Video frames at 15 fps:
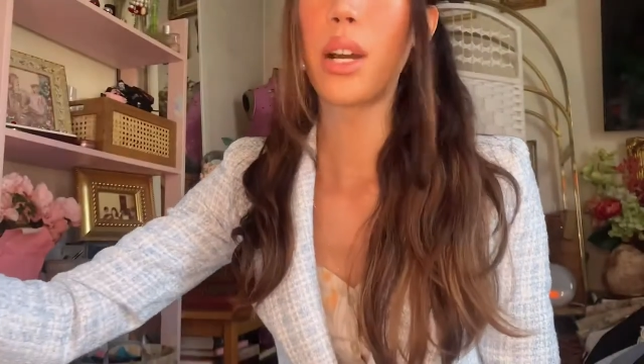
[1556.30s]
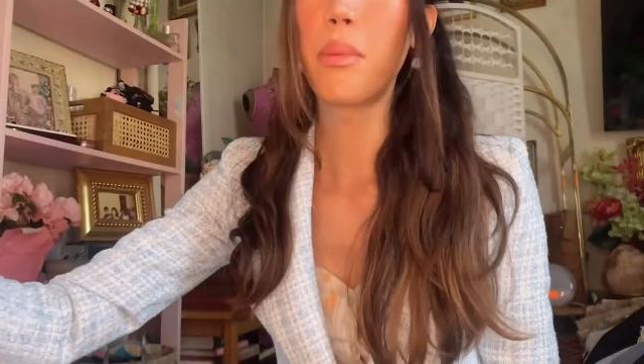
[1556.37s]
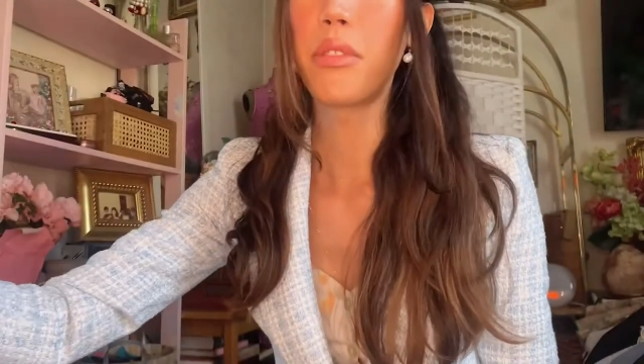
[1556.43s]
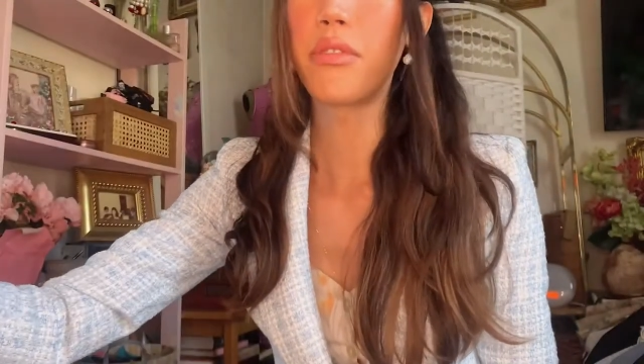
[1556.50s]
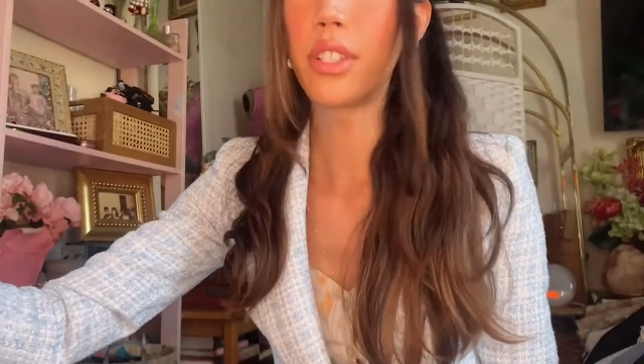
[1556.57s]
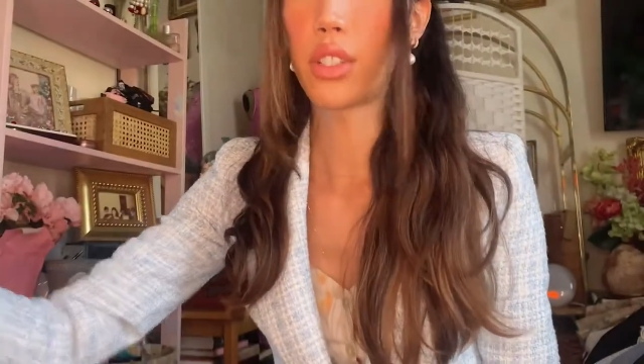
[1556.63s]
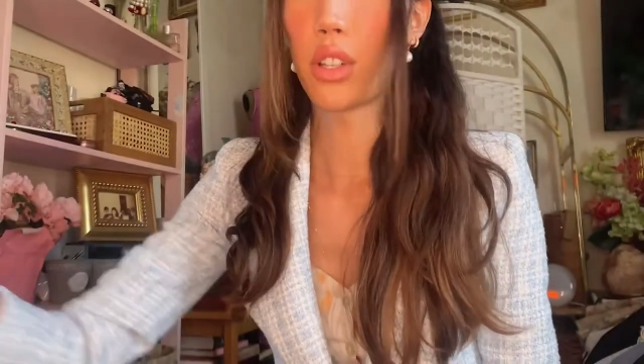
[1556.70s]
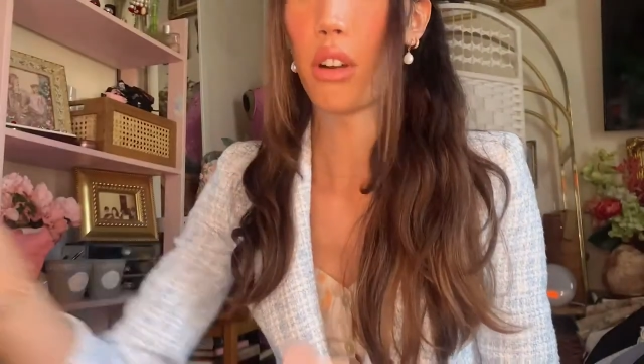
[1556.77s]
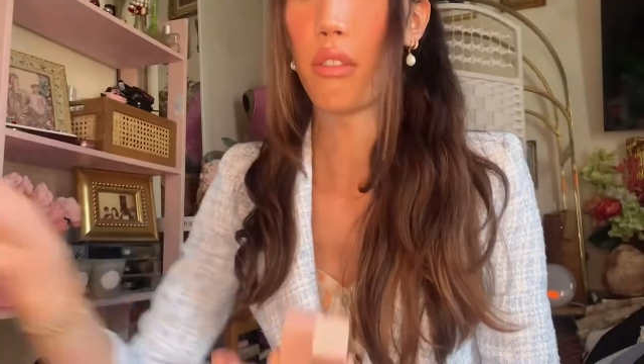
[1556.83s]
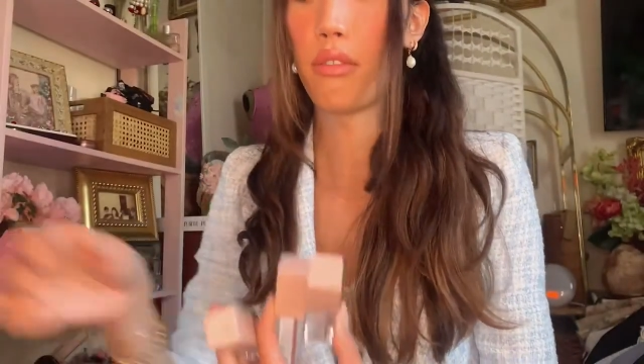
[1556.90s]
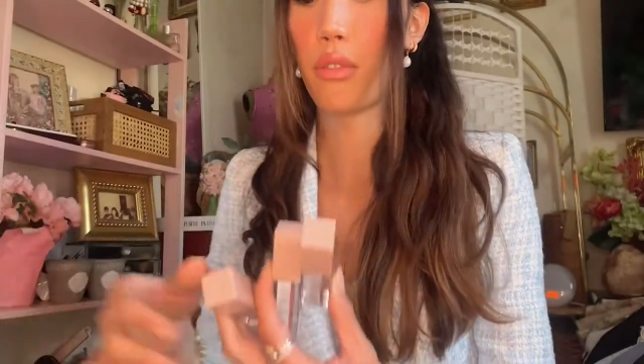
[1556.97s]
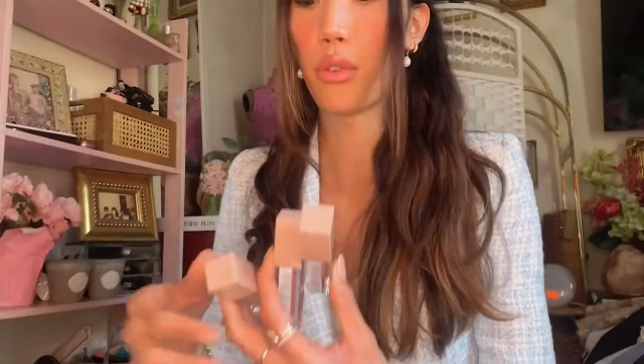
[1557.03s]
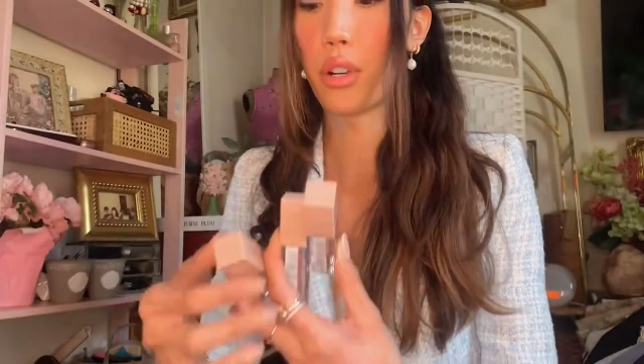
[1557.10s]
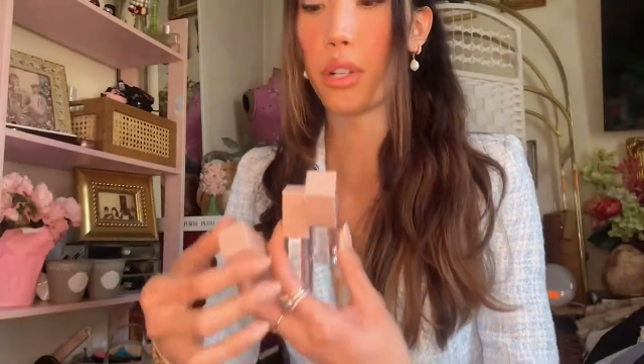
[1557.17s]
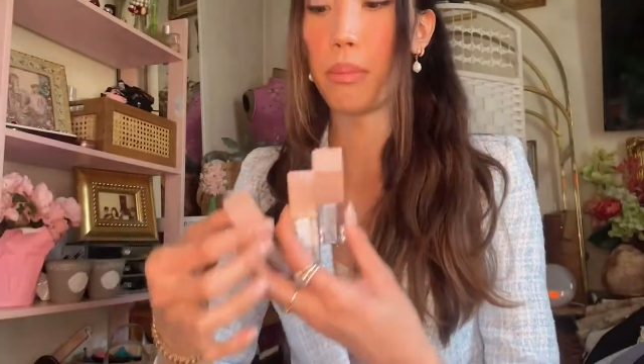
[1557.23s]
of the Tom
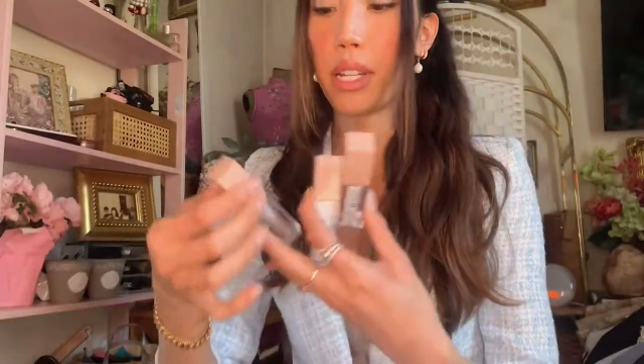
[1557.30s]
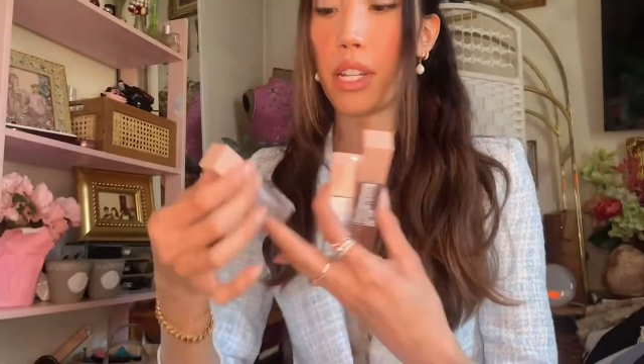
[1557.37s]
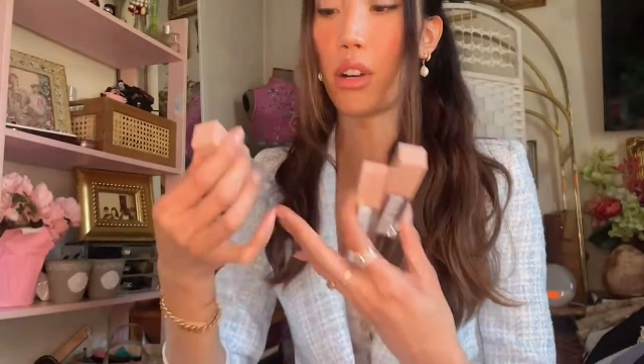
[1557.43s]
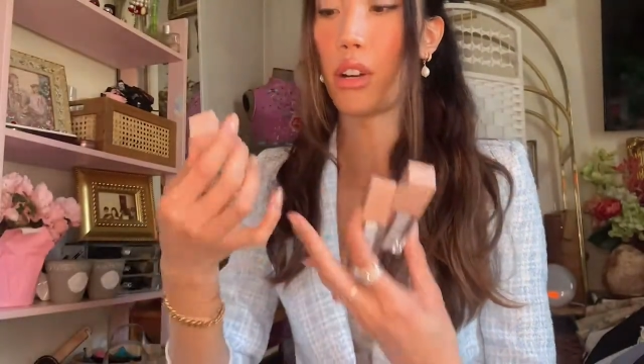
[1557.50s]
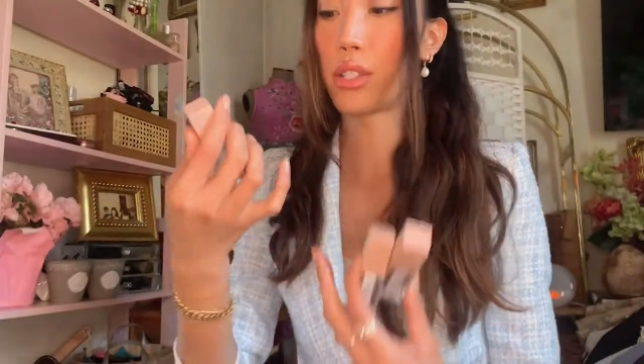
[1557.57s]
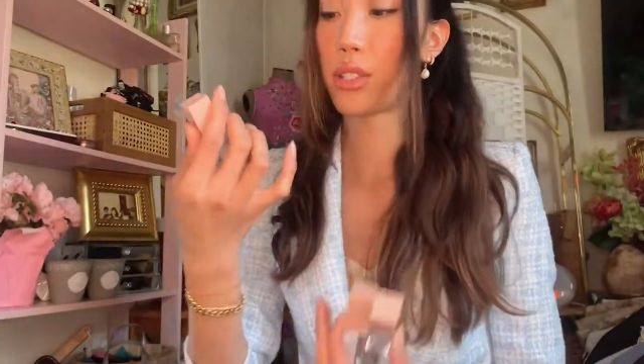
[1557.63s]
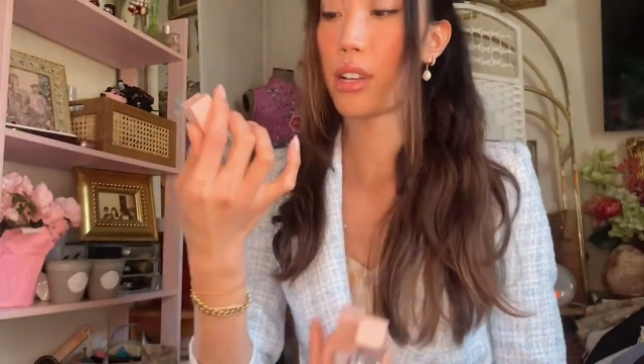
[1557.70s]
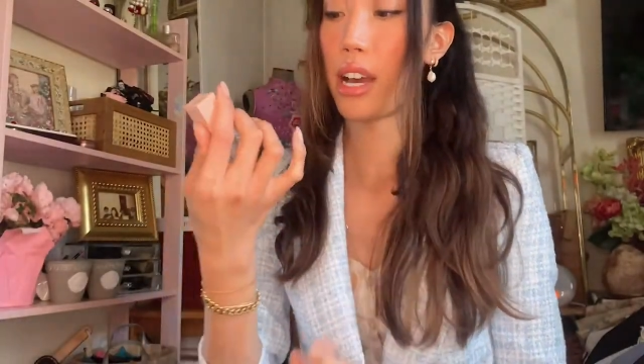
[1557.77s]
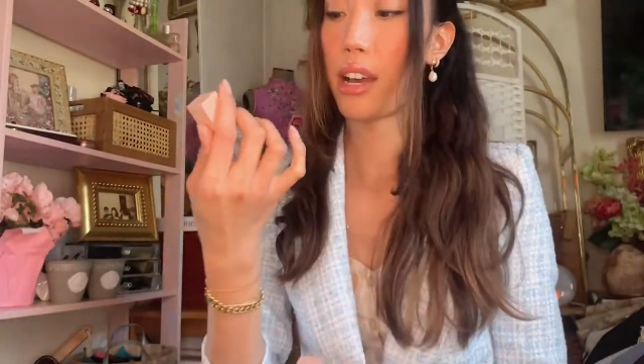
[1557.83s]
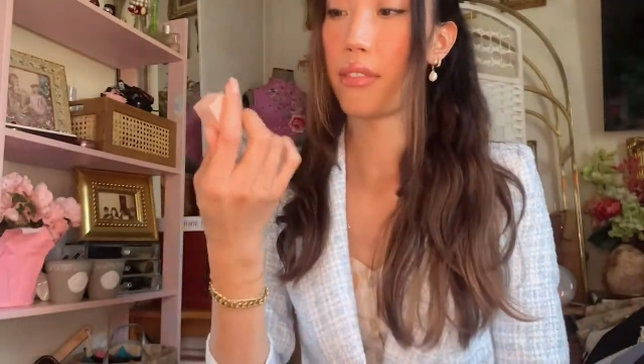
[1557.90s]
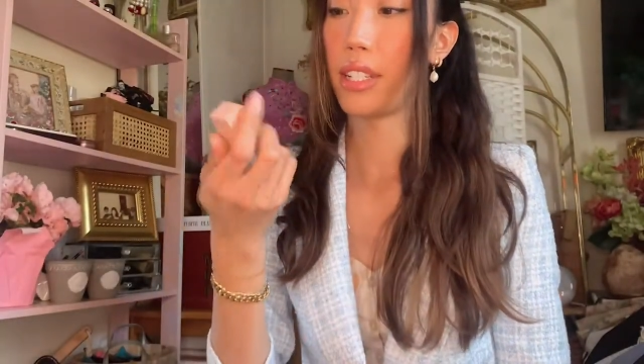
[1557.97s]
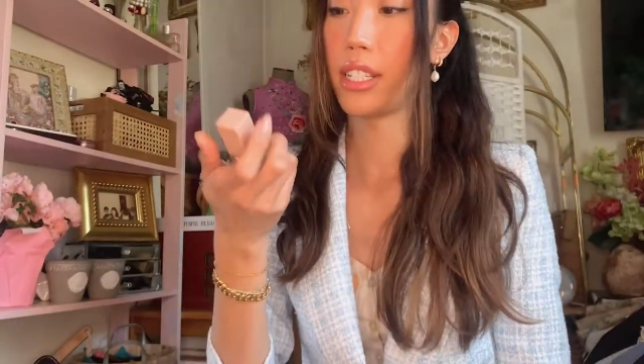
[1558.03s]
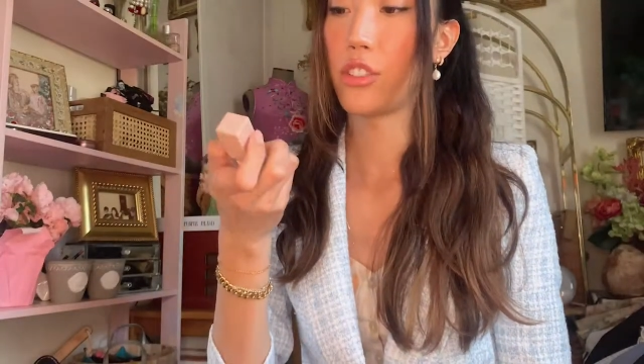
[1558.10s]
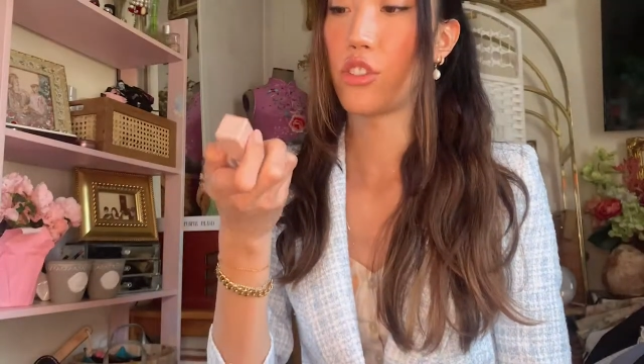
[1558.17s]
Ford, but I also have it in